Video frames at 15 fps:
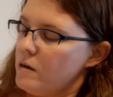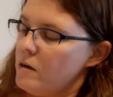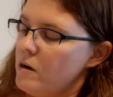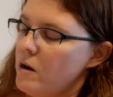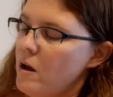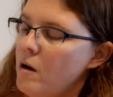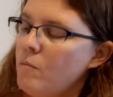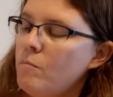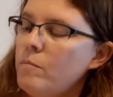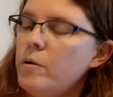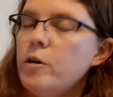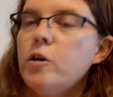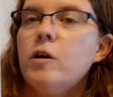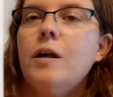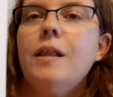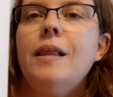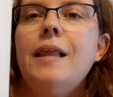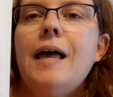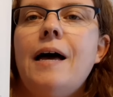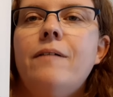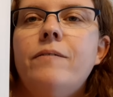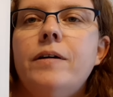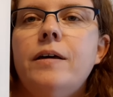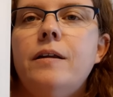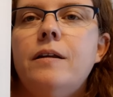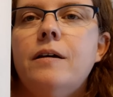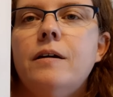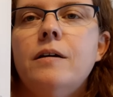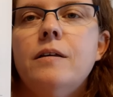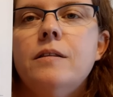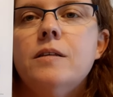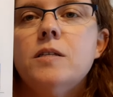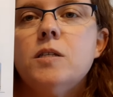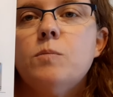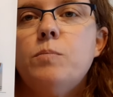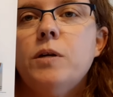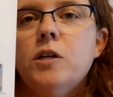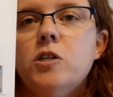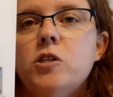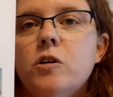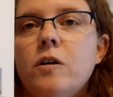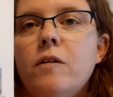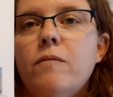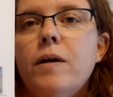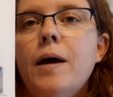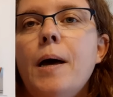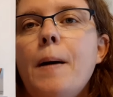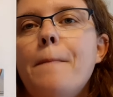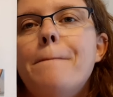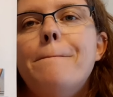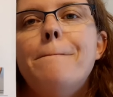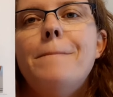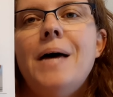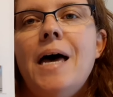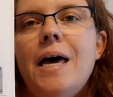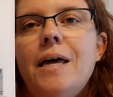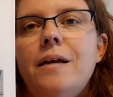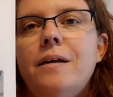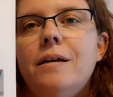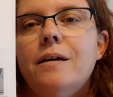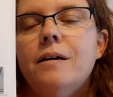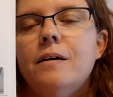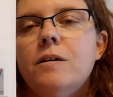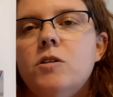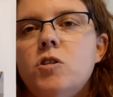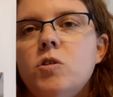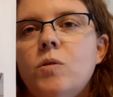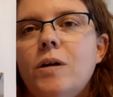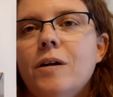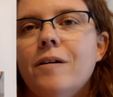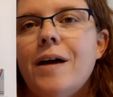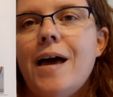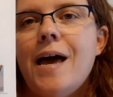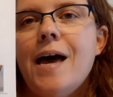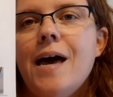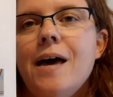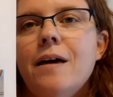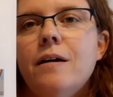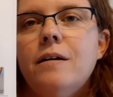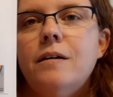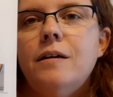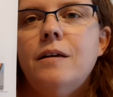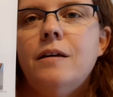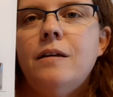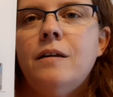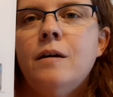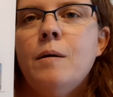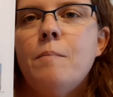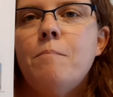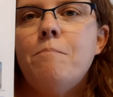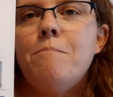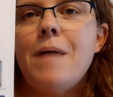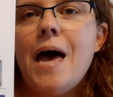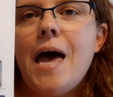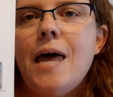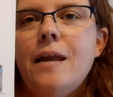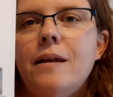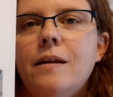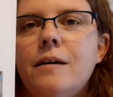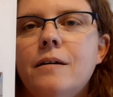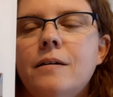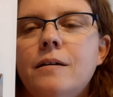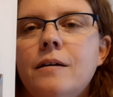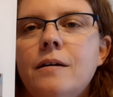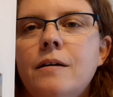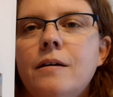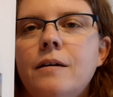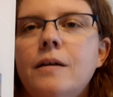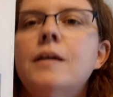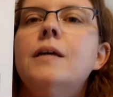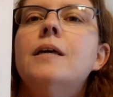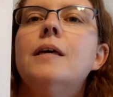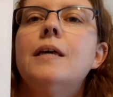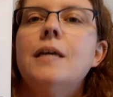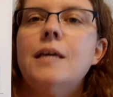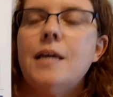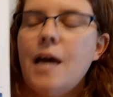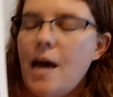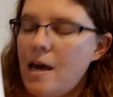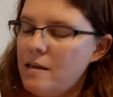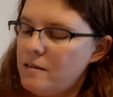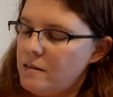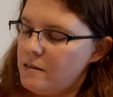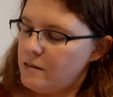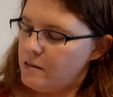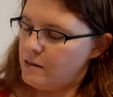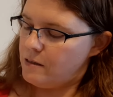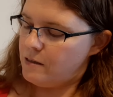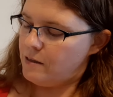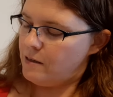Number 11 is a picture of men. Do you hear eh in men? Yes.